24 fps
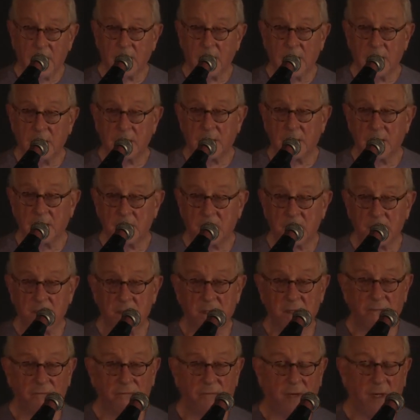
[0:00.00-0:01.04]
in
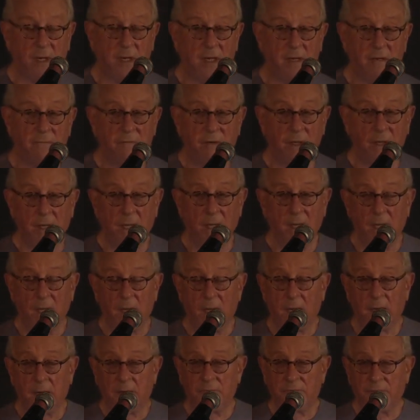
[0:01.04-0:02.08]
1965,
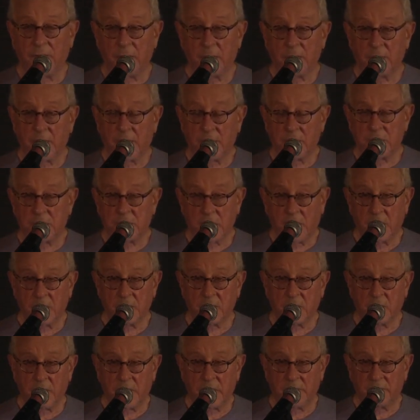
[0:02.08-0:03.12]
a fellow named John
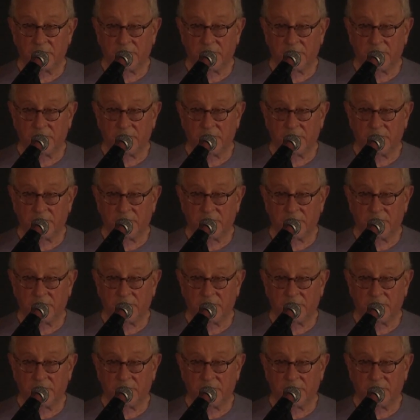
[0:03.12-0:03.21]
Grant